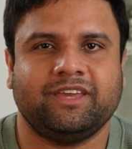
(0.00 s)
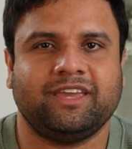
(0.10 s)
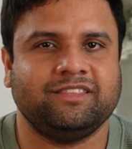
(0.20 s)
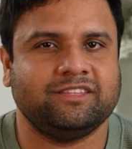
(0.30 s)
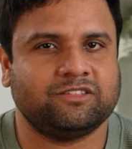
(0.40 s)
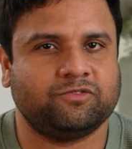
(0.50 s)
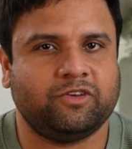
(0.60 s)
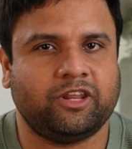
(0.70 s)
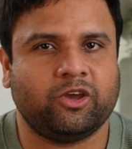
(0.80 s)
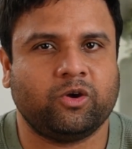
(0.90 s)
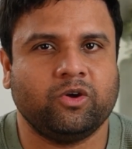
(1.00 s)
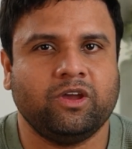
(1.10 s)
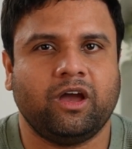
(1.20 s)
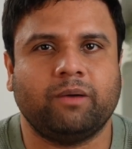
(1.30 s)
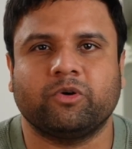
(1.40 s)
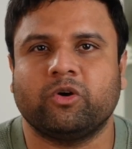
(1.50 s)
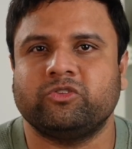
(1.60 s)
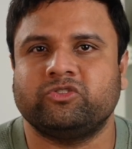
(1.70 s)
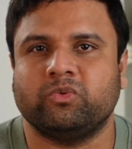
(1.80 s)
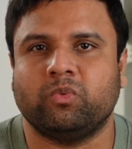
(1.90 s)
In this video, I'm
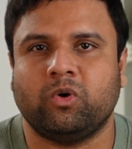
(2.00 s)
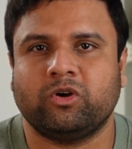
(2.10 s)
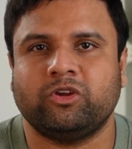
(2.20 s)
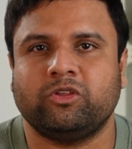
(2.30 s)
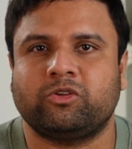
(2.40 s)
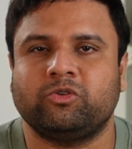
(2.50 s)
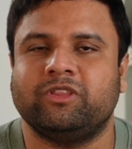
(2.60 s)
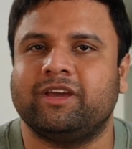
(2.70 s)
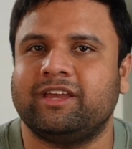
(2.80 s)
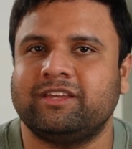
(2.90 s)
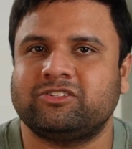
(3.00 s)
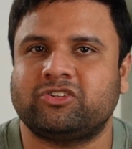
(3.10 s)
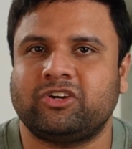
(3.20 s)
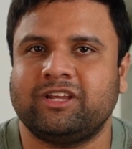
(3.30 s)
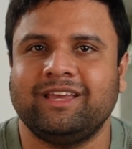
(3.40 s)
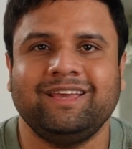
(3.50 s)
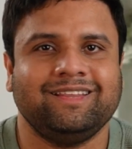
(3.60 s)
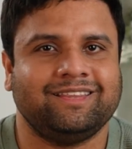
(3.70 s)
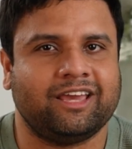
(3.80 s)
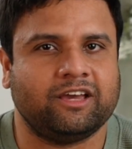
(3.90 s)
going to walk you through the history,
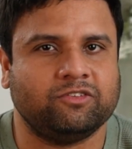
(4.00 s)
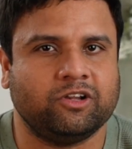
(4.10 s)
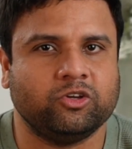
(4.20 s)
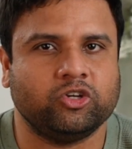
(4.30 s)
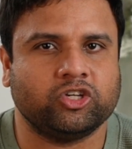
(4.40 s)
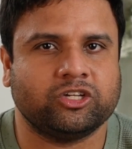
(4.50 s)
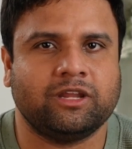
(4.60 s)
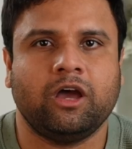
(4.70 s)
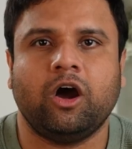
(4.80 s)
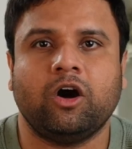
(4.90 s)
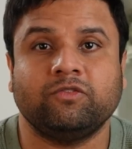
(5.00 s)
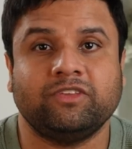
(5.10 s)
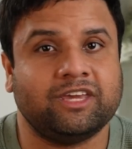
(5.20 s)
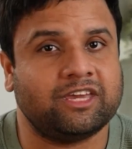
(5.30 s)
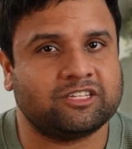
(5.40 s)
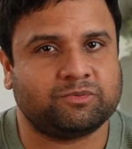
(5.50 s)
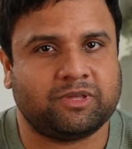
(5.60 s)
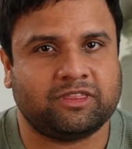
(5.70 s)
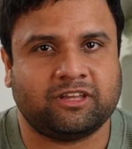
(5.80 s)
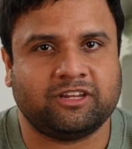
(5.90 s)
the evolution of the E S
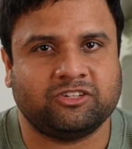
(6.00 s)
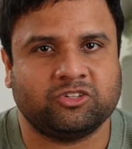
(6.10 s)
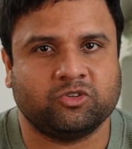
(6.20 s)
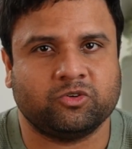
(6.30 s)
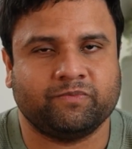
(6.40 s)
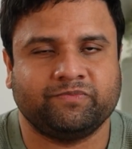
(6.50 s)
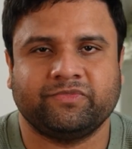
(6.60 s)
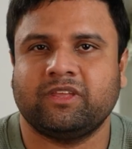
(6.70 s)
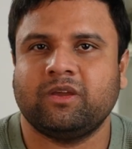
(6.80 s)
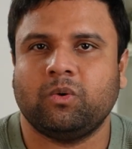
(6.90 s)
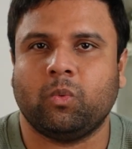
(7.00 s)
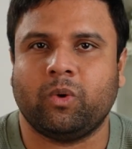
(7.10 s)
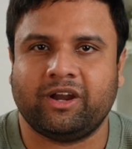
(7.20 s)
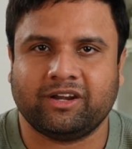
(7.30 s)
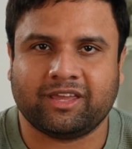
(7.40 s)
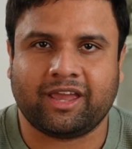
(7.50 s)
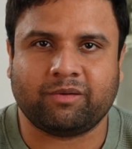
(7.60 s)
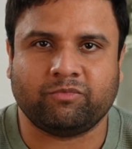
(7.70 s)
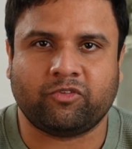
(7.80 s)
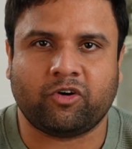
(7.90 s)
P thirty-two, where it
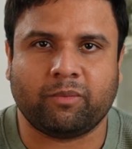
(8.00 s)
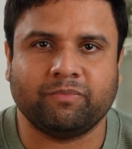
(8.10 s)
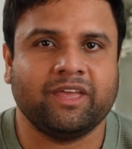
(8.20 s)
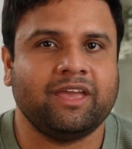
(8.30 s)
came from,